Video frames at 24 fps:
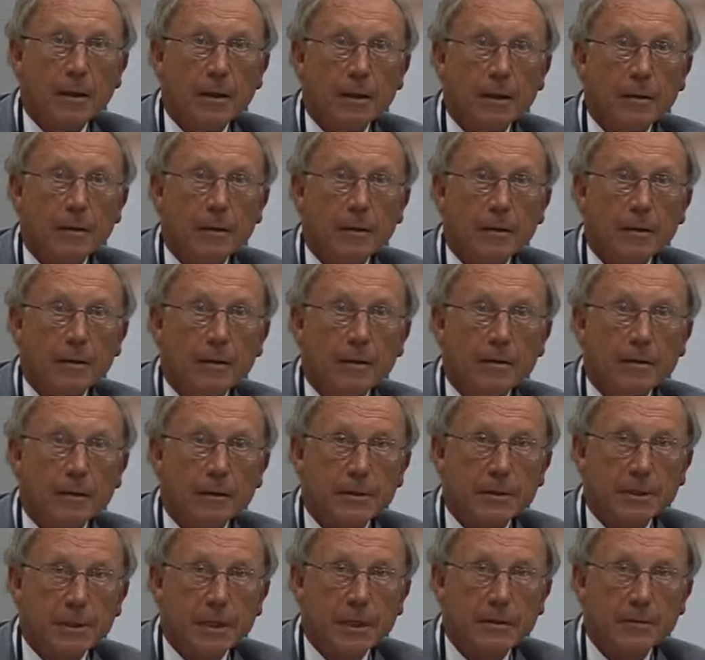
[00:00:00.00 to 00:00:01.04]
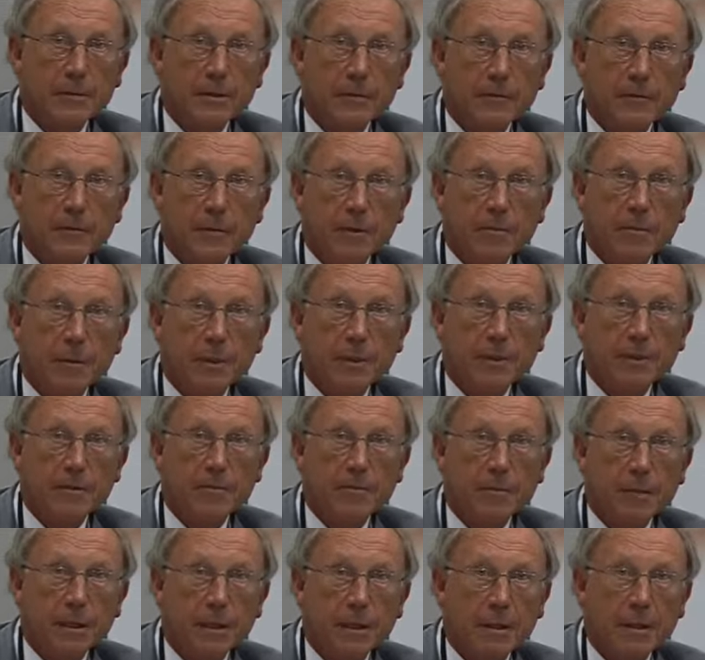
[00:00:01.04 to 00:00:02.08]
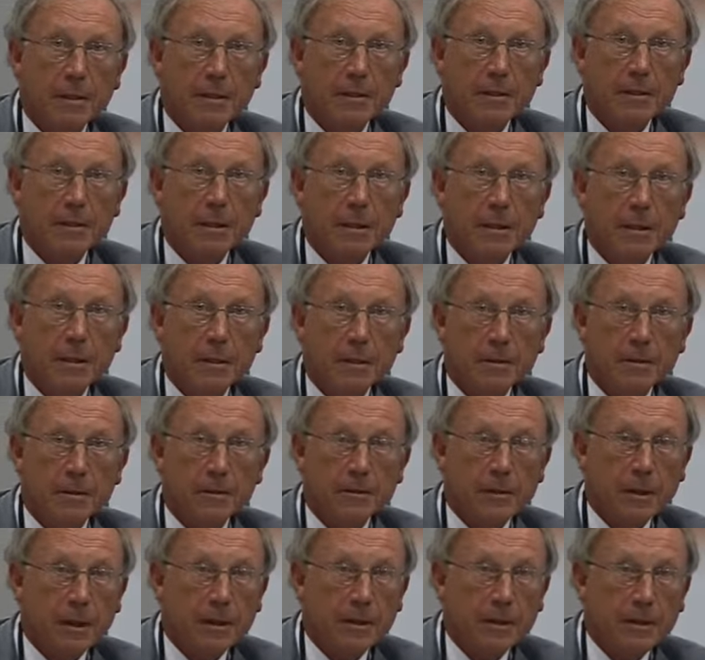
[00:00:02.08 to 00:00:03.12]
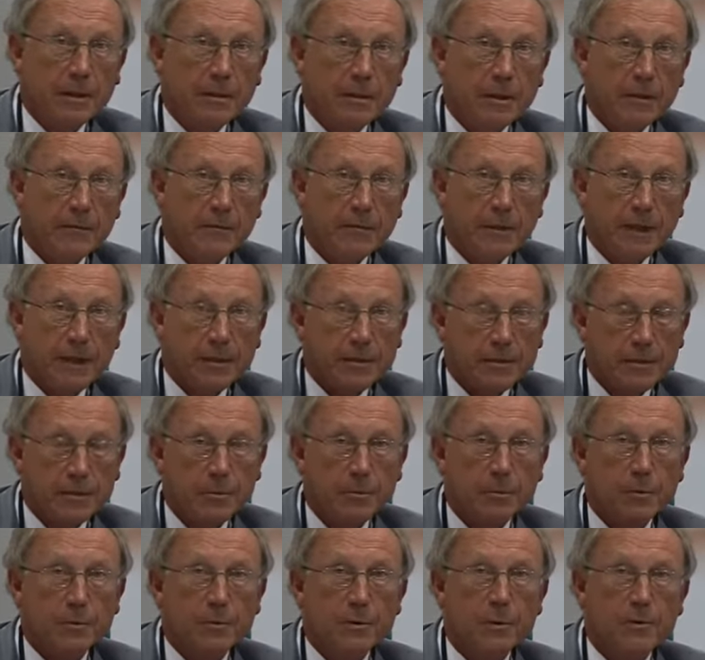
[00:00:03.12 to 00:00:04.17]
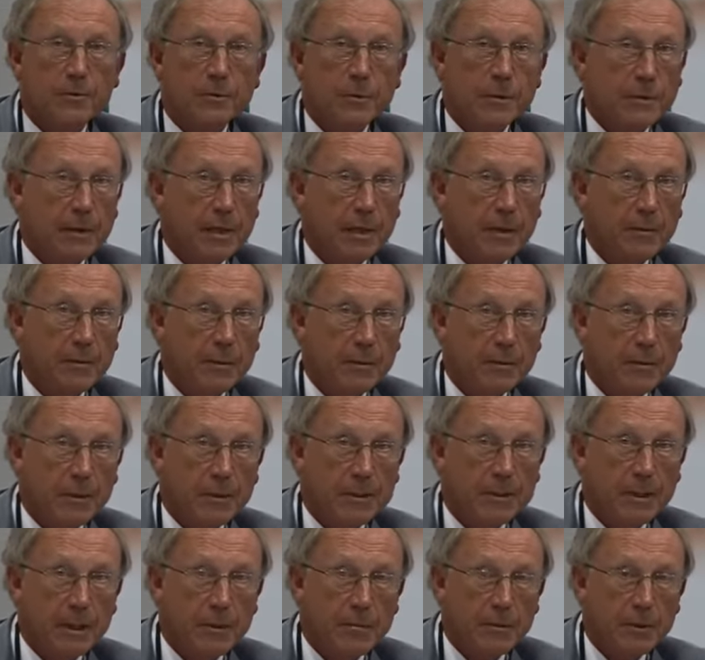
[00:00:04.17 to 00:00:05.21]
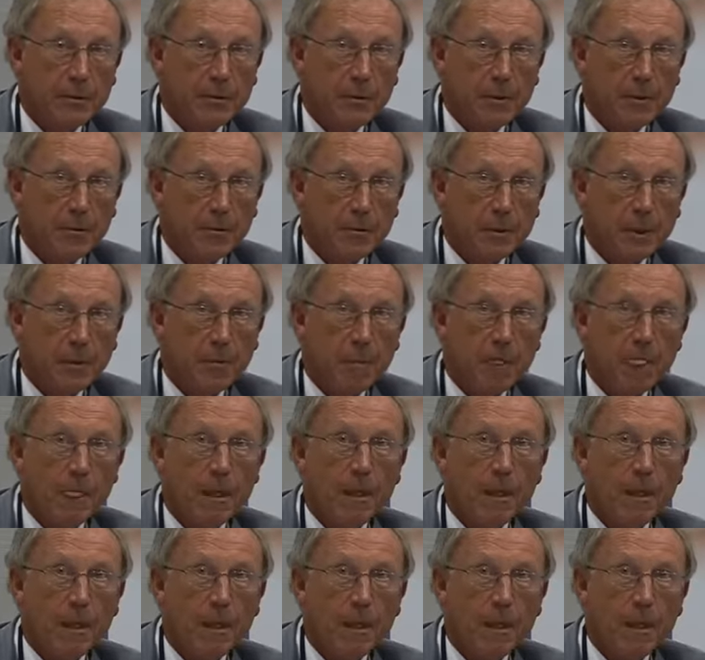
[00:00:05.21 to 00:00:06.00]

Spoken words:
the gender, females, males, the target refraction, most of the time it was emmetropia.